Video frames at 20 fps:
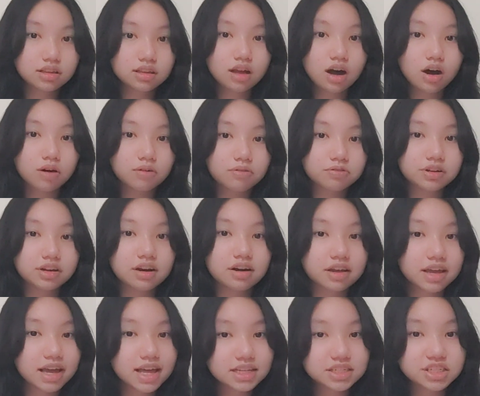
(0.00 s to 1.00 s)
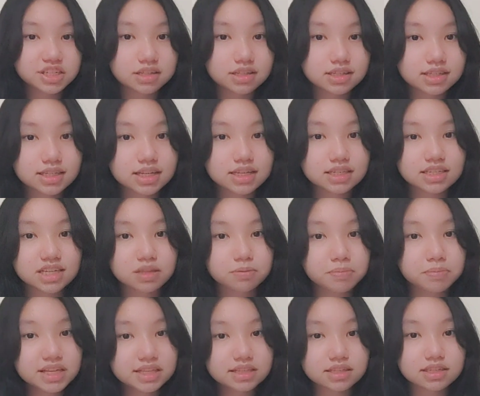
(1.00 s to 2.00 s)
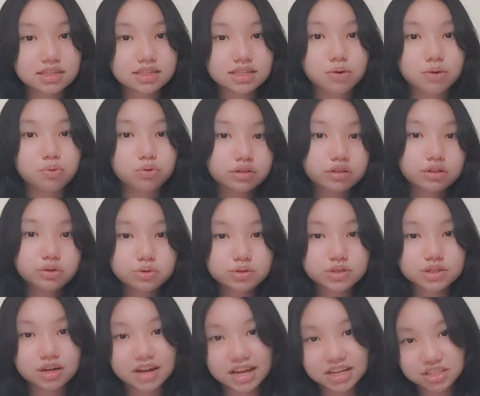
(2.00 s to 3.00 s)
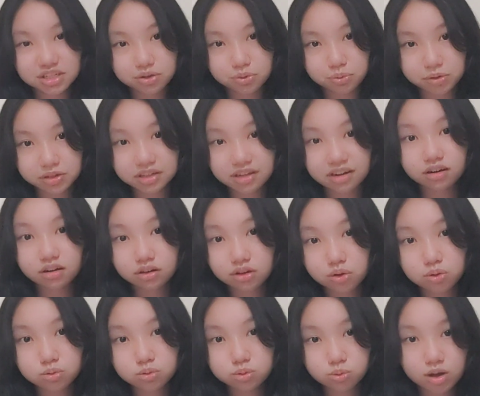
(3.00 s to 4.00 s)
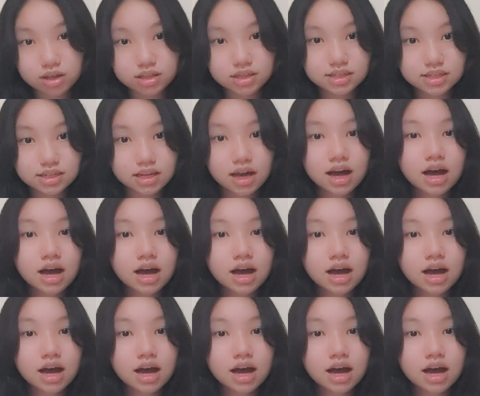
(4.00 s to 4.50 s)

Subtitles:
off their gadgets since it means they would lose connection with their close ones.